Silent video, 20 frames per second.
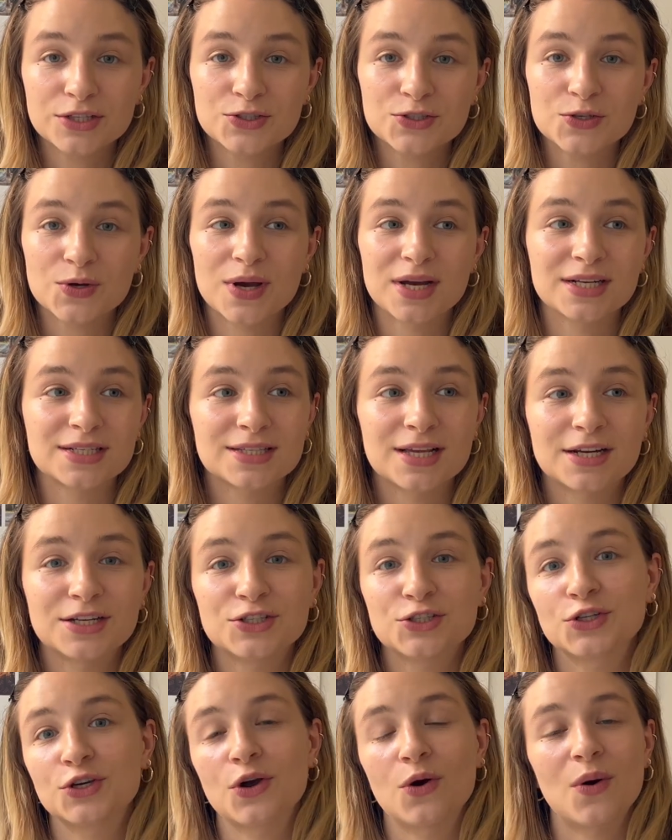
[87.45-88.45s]
so I decided
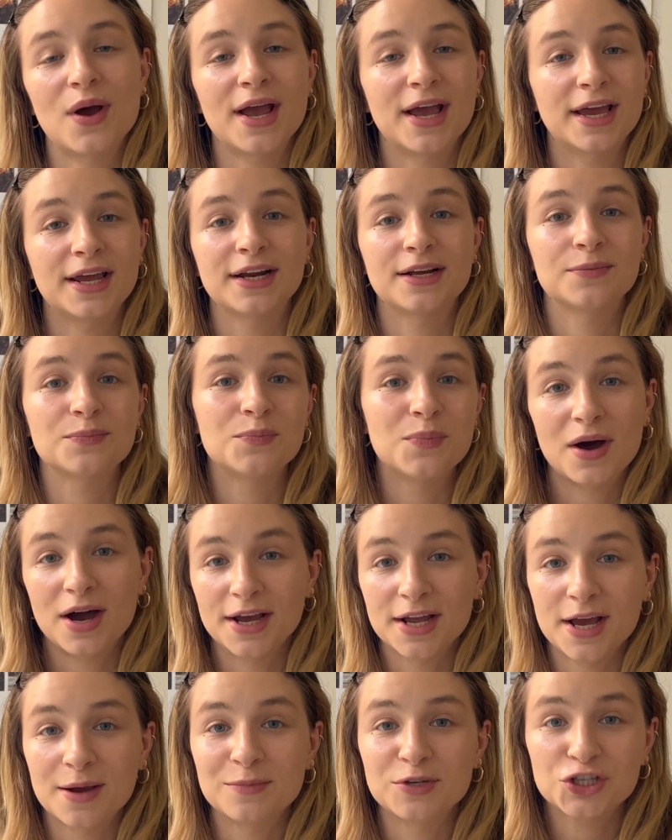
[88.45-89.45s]
to go ahead and buy
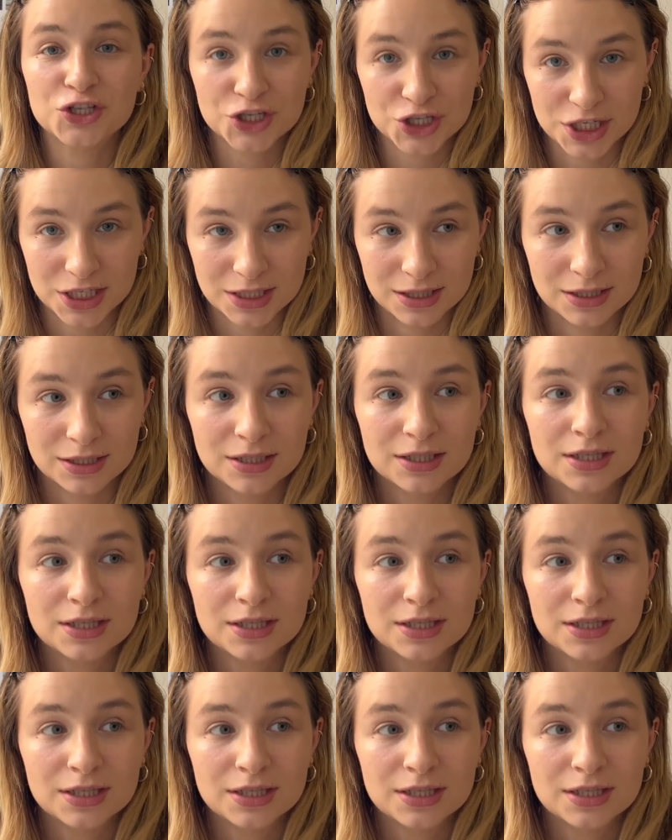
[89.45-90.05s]
a machine.